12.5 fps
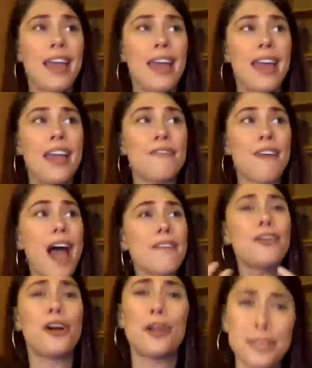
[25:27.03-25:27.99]
if
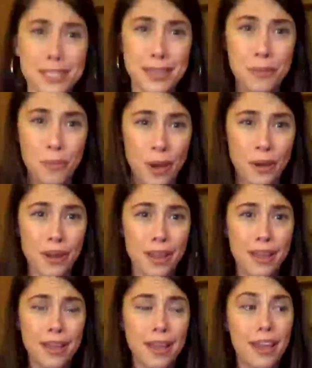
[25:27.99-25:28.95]
I've hurt someone
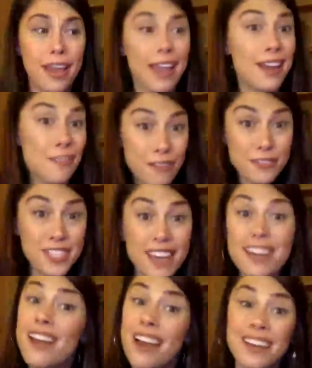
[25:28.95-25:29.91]
and if I've done
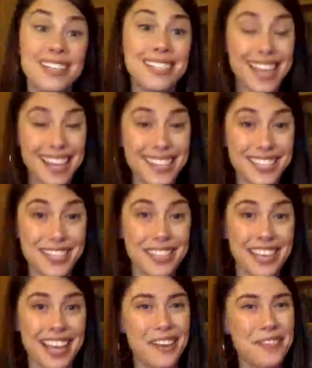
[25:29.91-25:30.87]
it
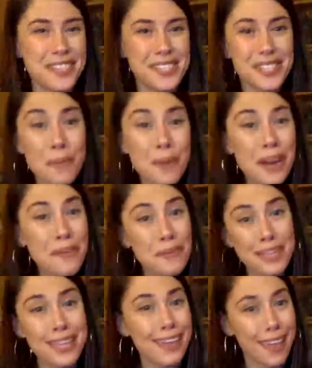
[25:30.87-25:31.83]
unintentionally and if it's someone I
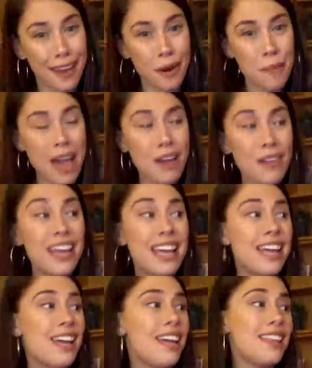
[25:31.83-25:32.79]
really care about,
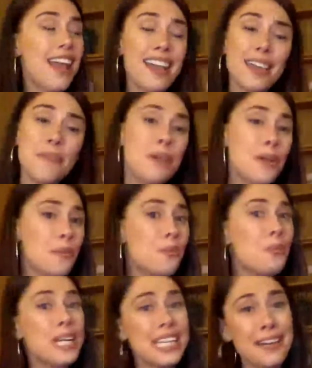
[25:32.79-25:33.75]
that can be a
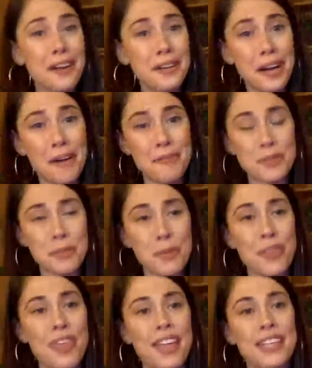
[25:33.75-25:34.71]
really
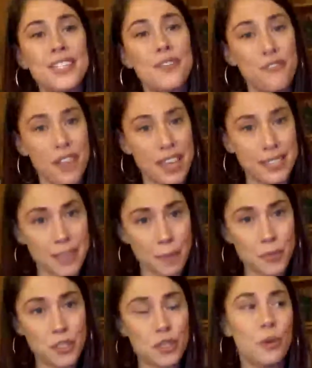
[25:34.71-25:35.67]
uncomfortable thing to face
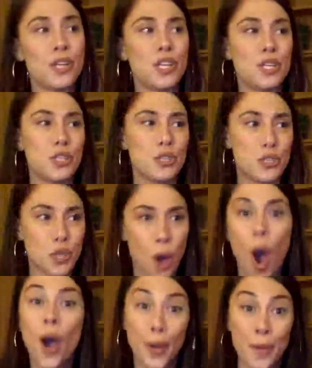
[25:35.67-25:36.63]
up to and to
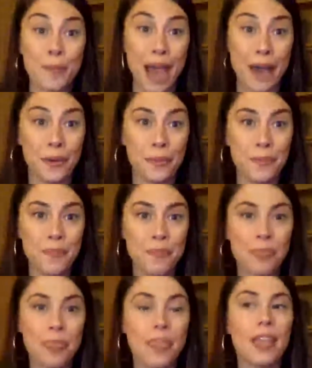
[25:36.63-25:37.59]
talk about.
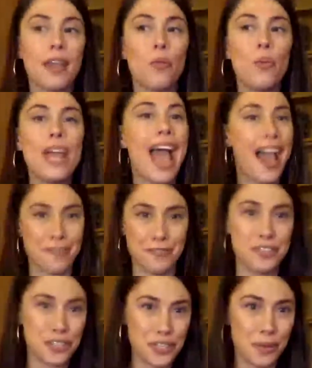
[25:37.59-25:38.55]
We have
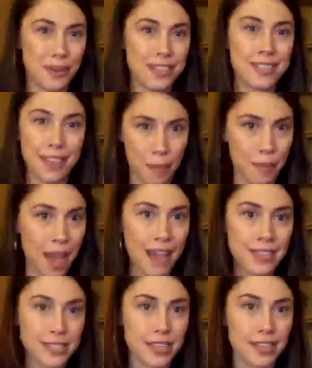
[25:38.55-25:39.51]
to do it to get
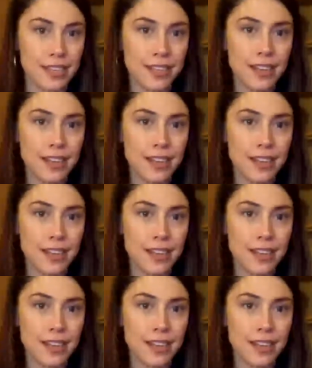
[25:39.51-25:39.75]
past it.